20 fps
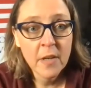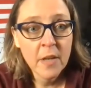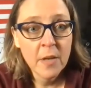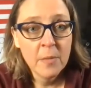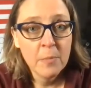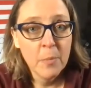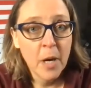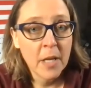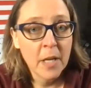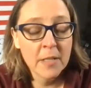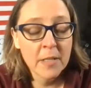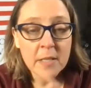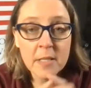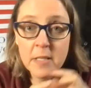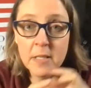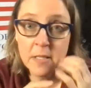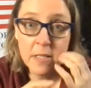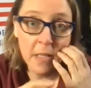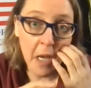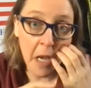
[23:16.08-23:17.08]

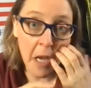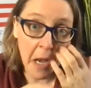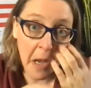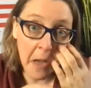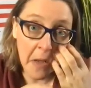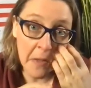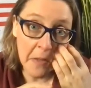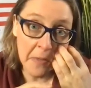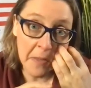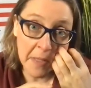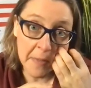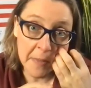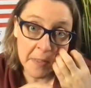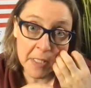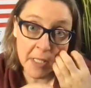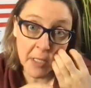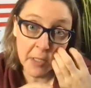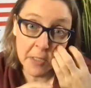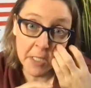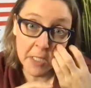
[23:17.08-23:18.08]
months that the
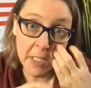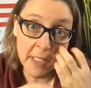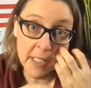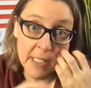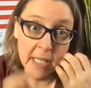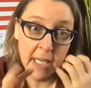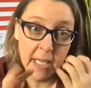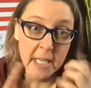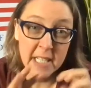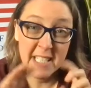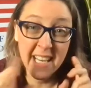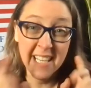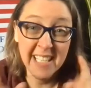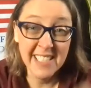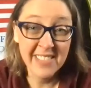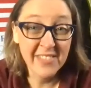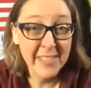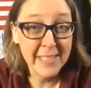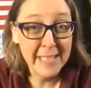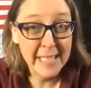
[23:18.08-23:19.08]
Secretary of State has kind
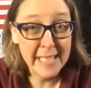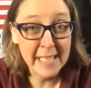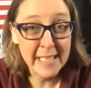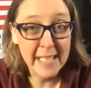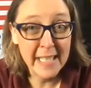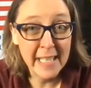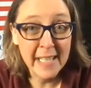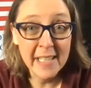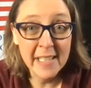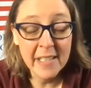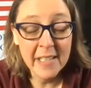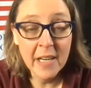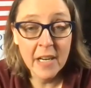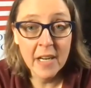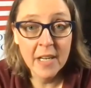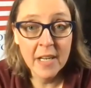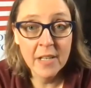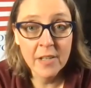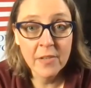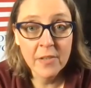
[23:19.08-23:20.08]
of leaned in
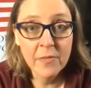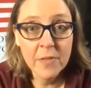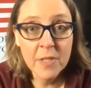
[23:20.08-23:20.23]
on